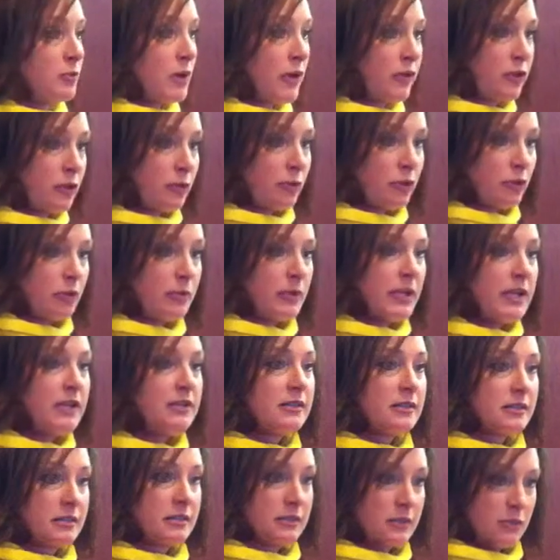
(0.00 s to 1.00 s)
the weather
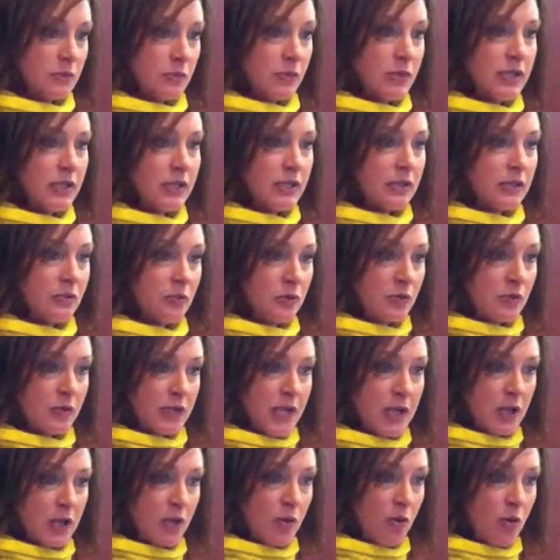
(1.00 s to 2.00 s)
permits, we can
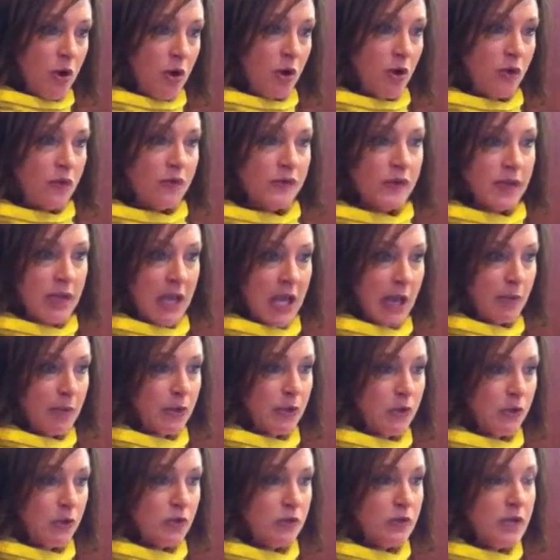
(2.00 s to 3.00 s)
take a walk over to the
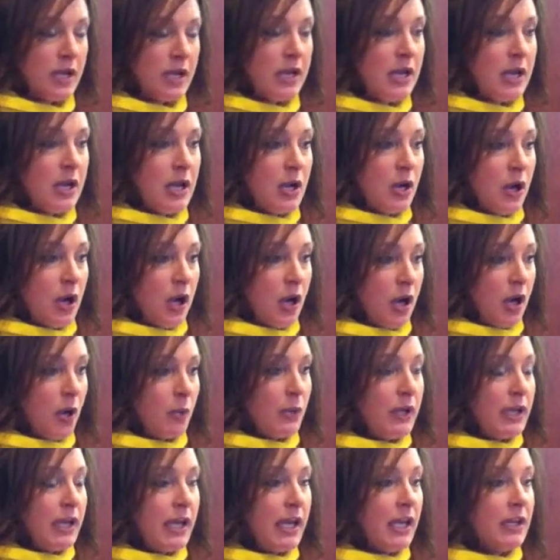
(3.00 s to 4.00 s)
Capitol.
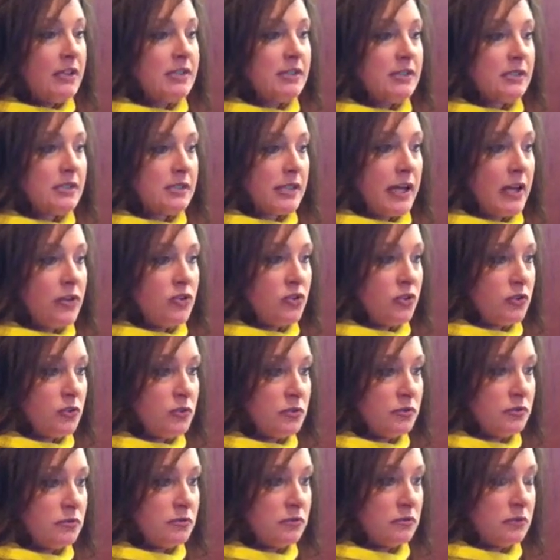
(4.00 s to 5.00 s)
We can't
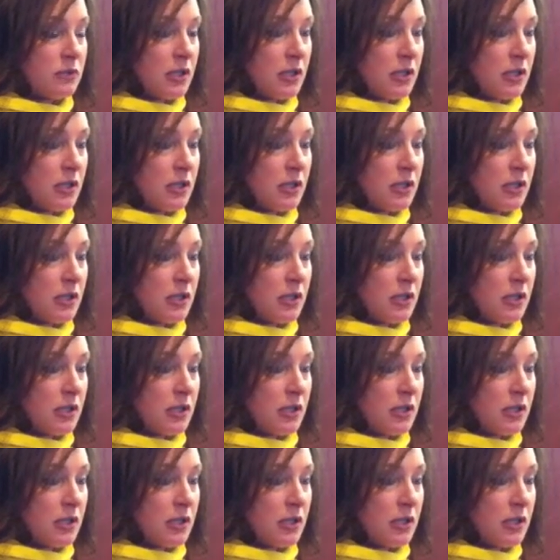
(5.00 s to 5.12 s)
schedule